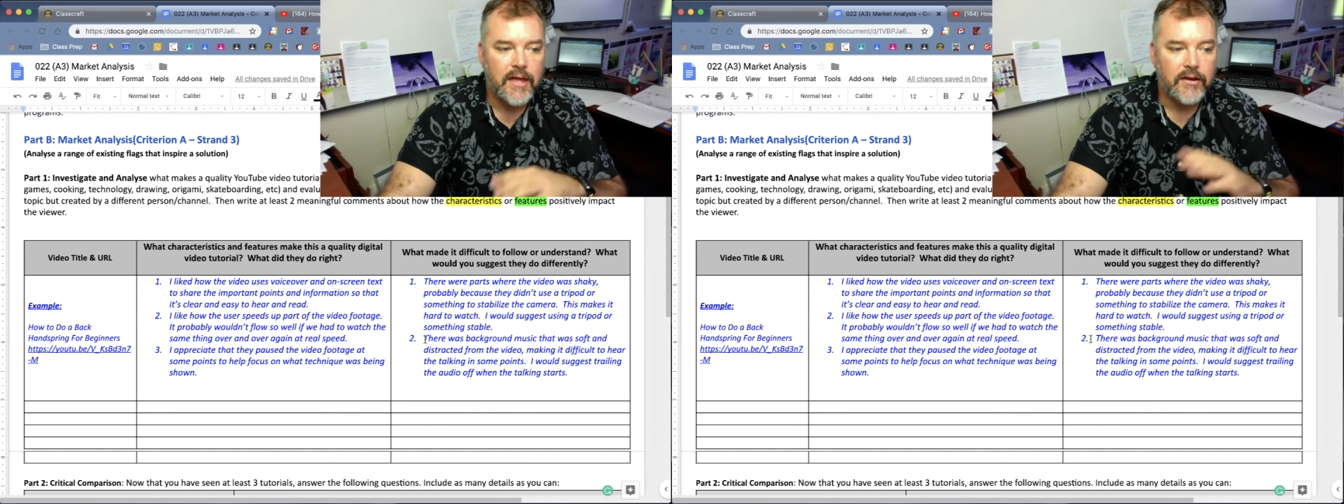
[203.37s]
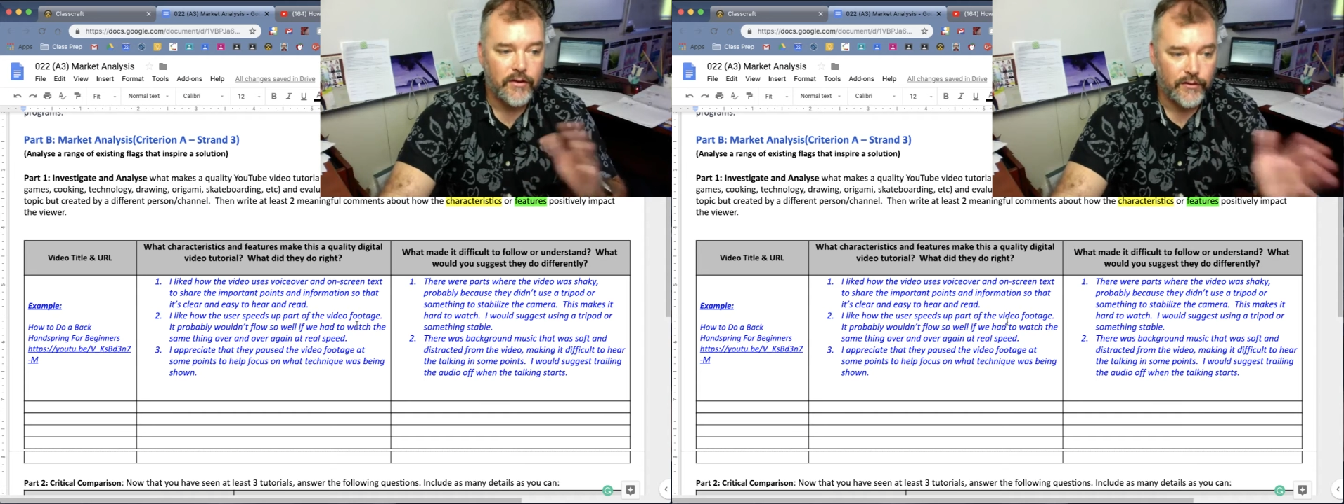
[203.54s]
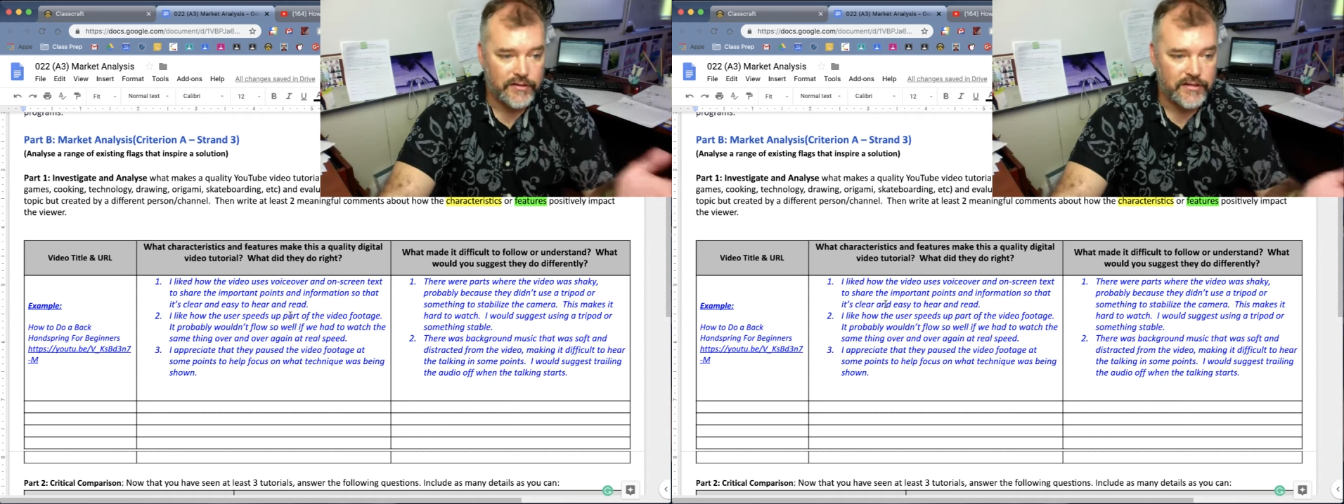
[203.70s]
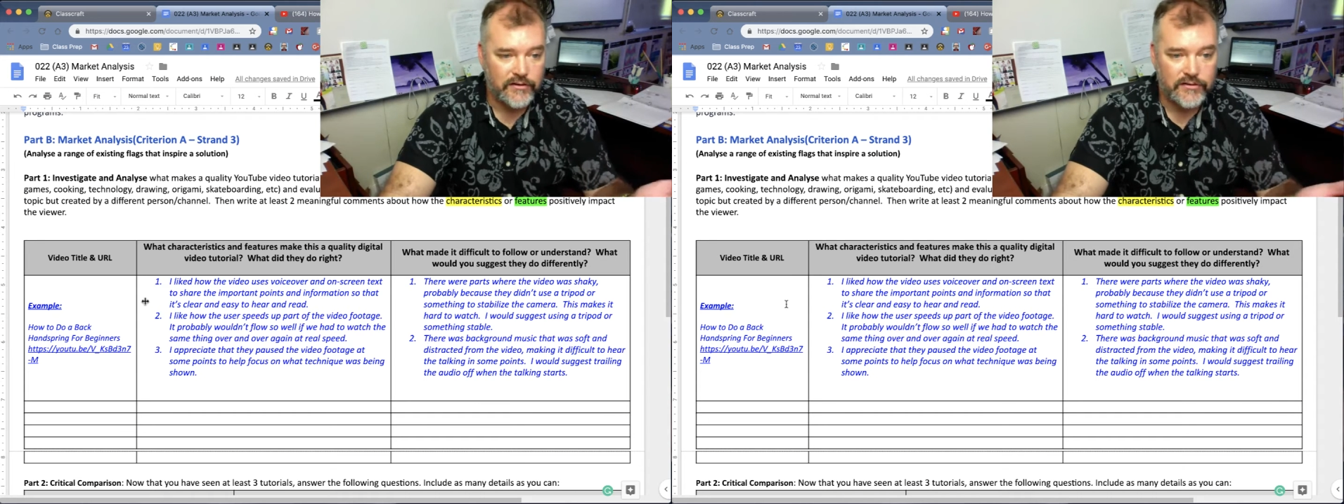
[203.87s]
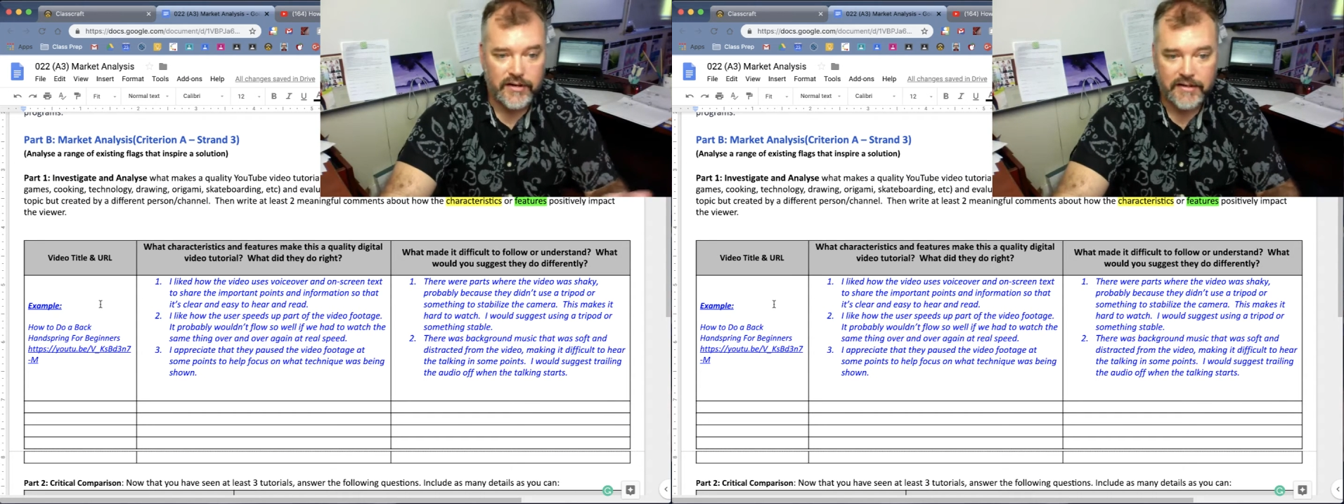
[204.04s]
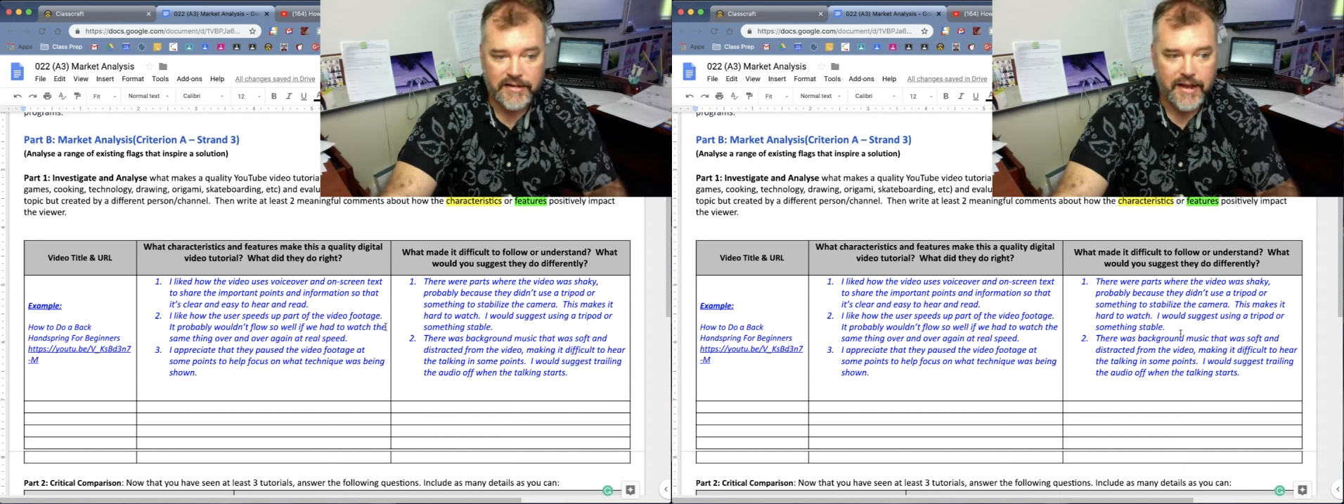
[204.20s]
Notice here's
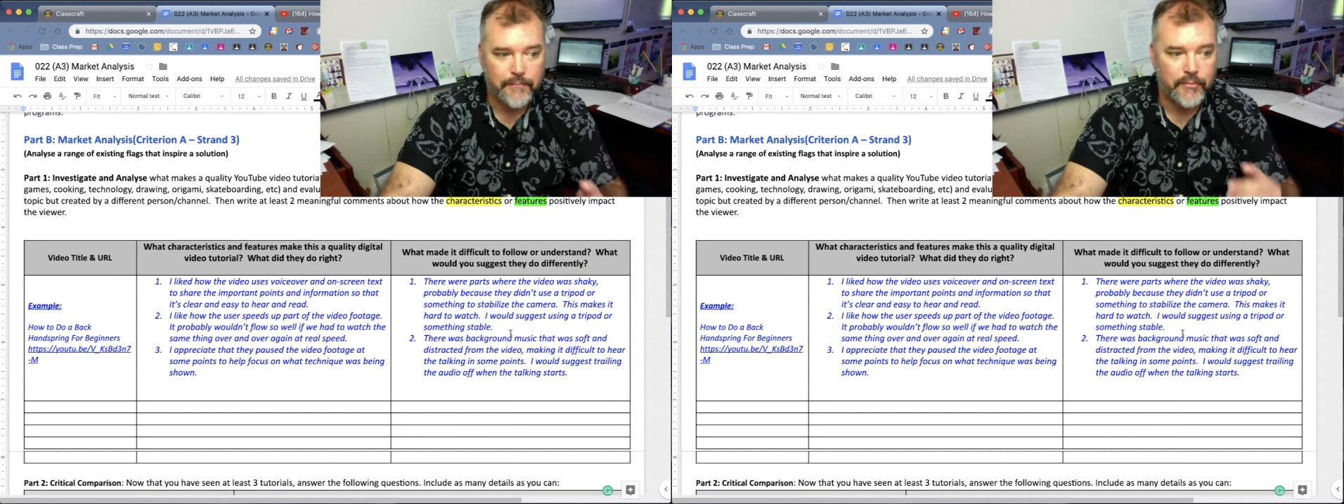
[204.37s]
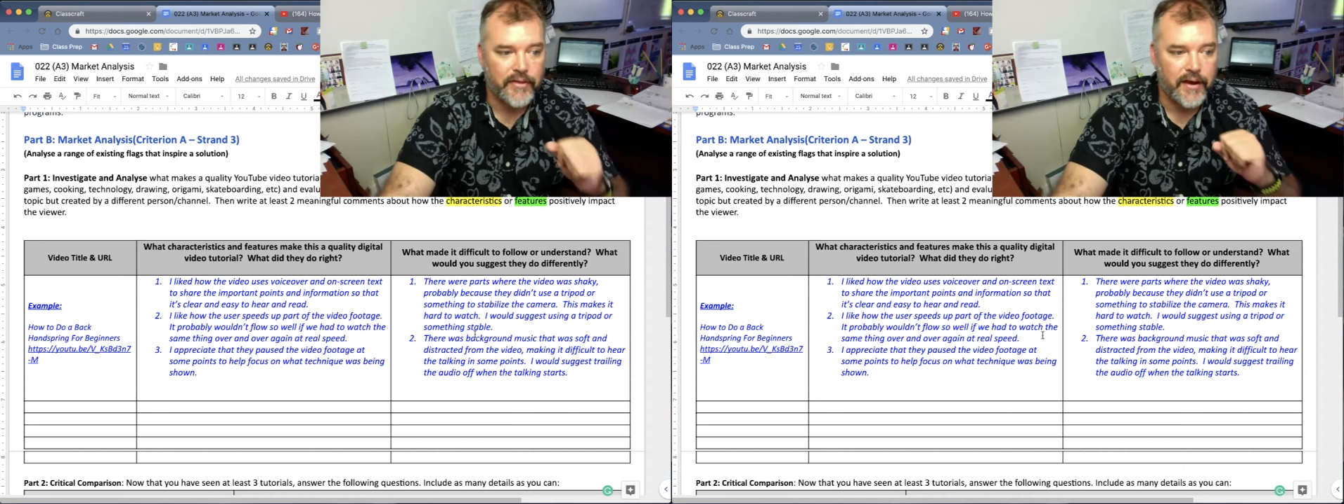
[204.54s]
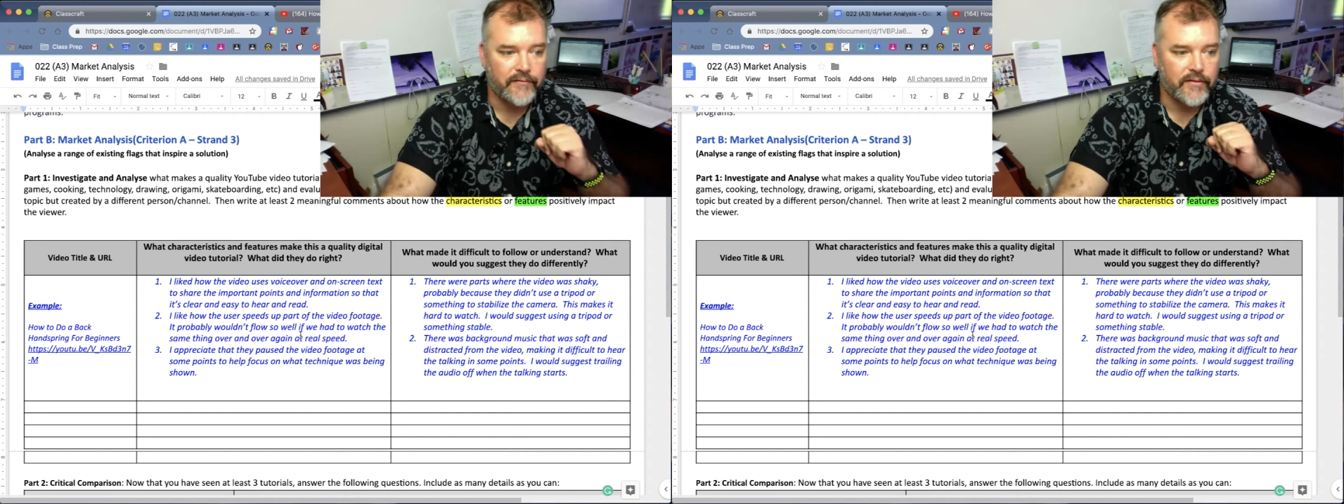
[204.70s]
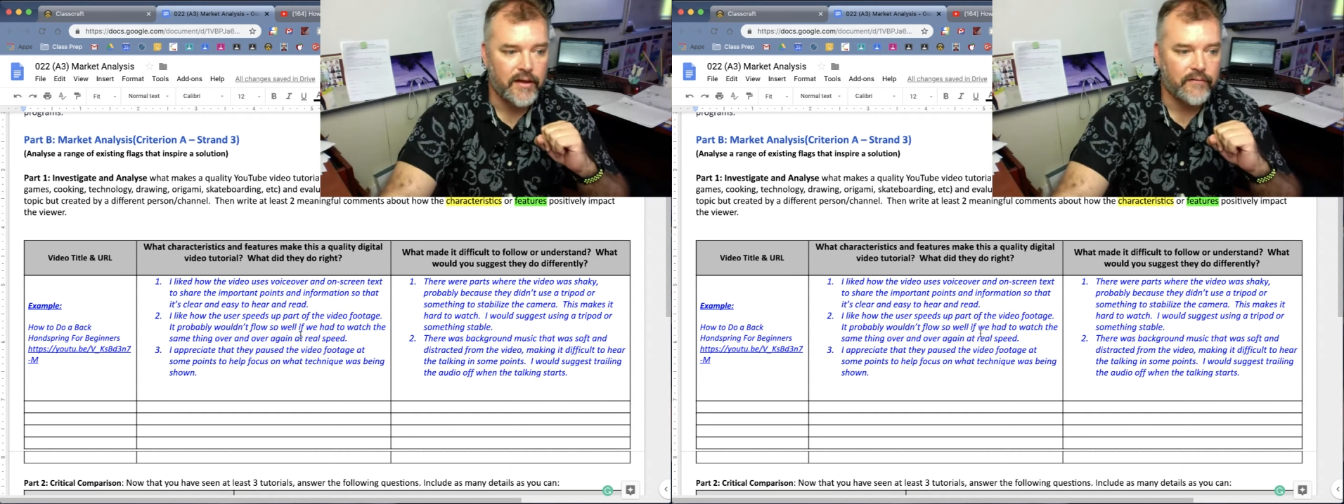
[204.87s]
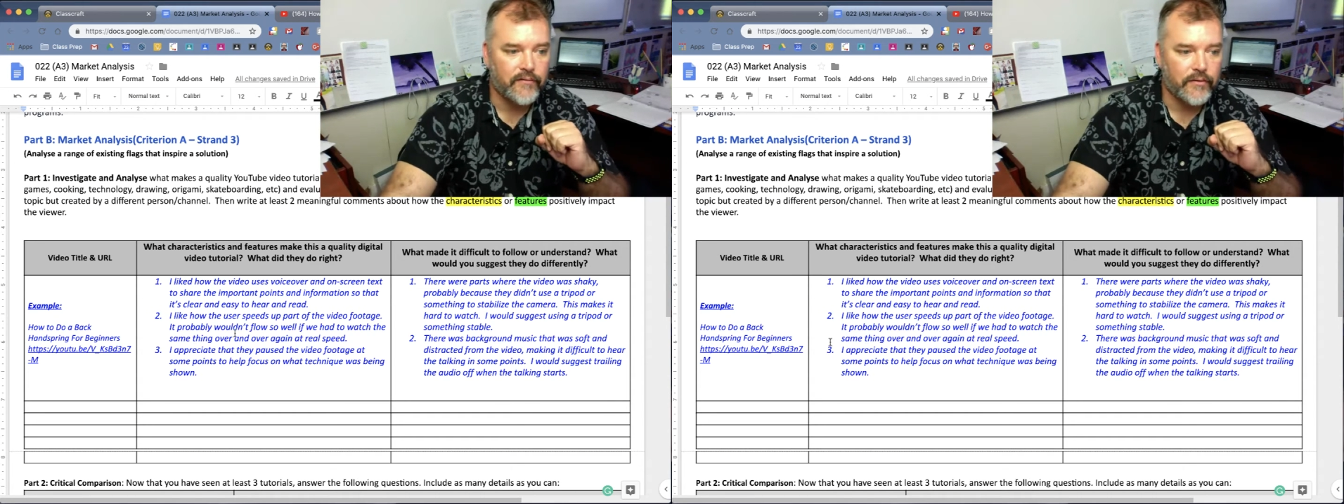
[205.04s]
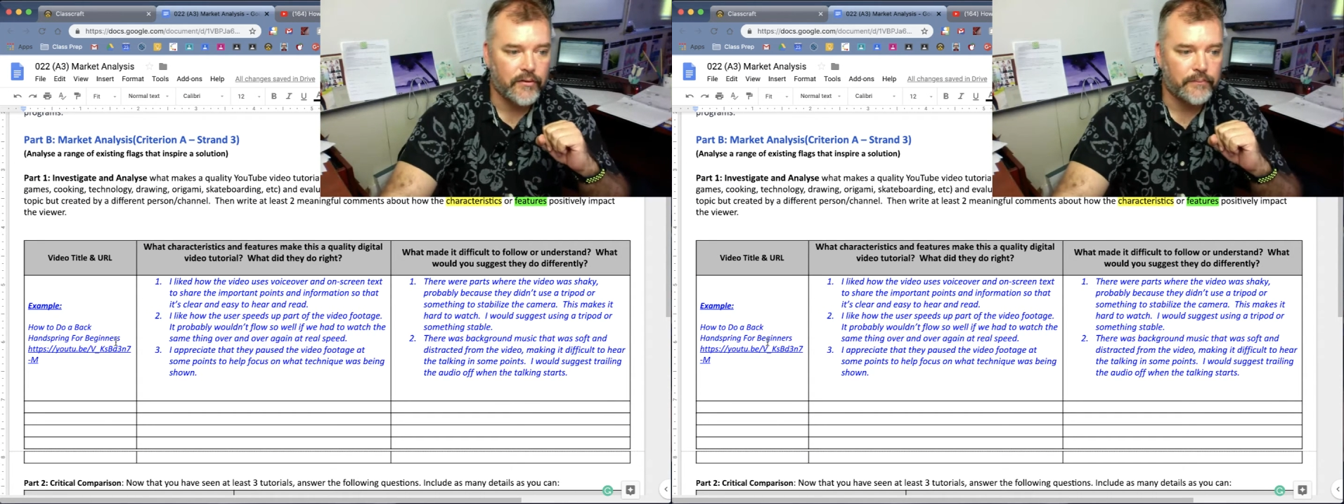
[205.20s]
an example that I've
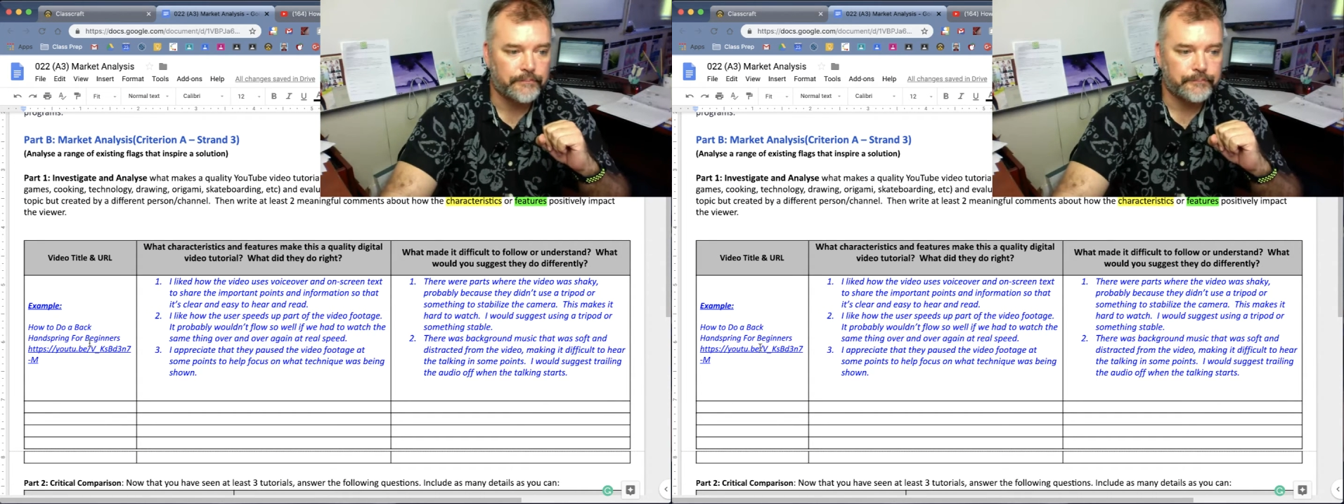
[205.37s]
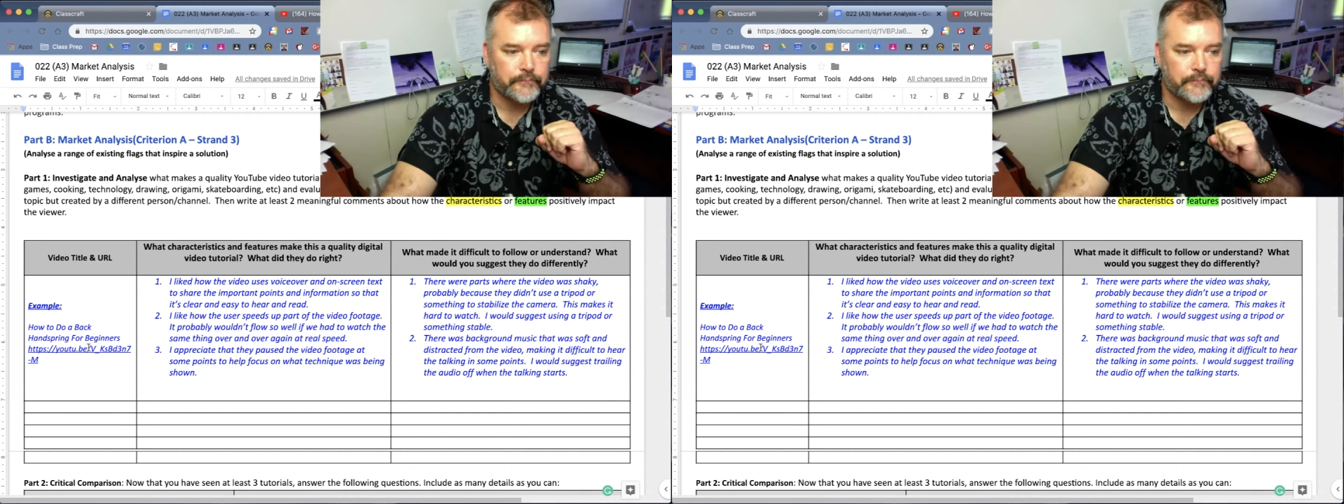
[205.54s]
got for you.